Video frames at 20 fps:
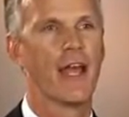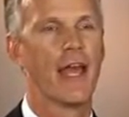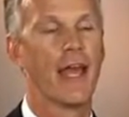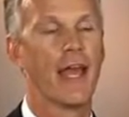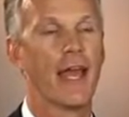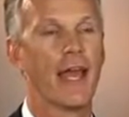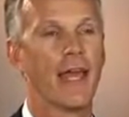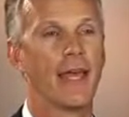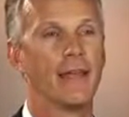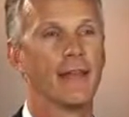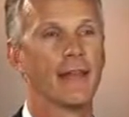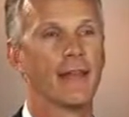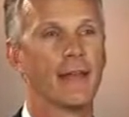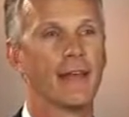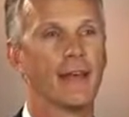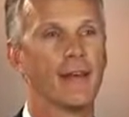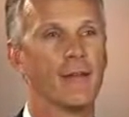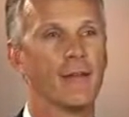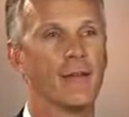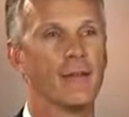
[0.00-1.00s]
and
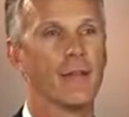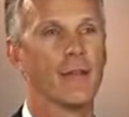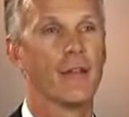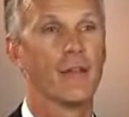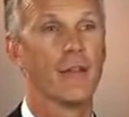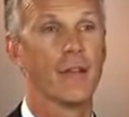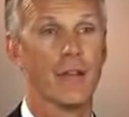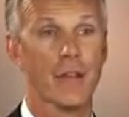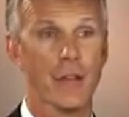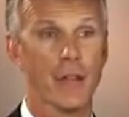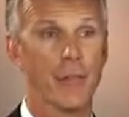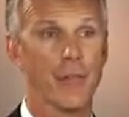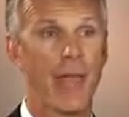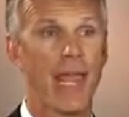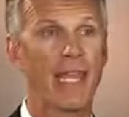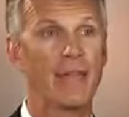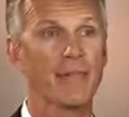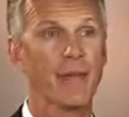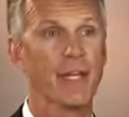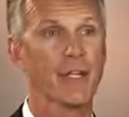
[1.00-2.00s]
the
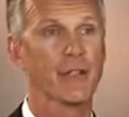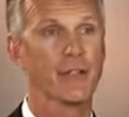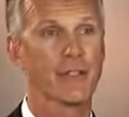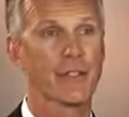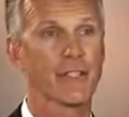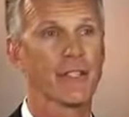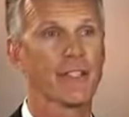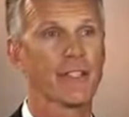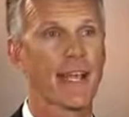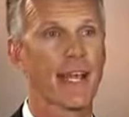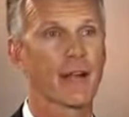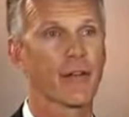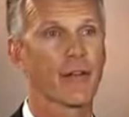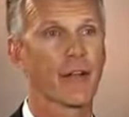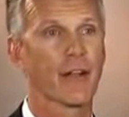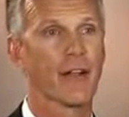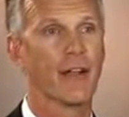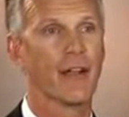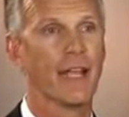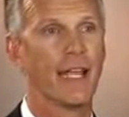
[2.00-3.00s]
pain measures,
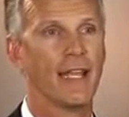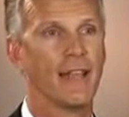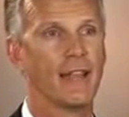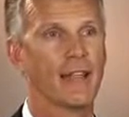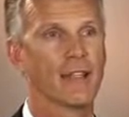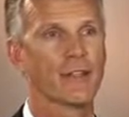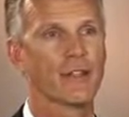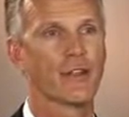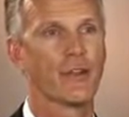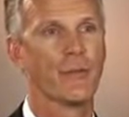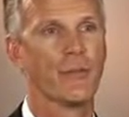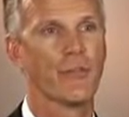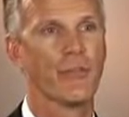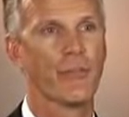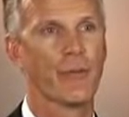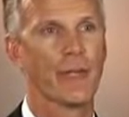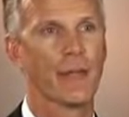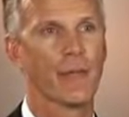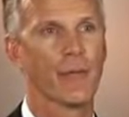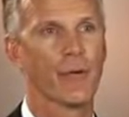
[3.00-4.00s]
etc., in this group of
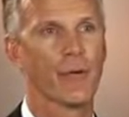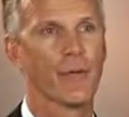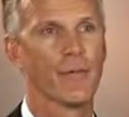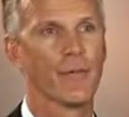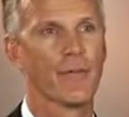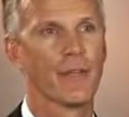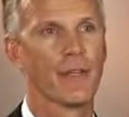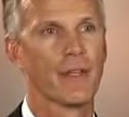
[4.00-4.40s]
people.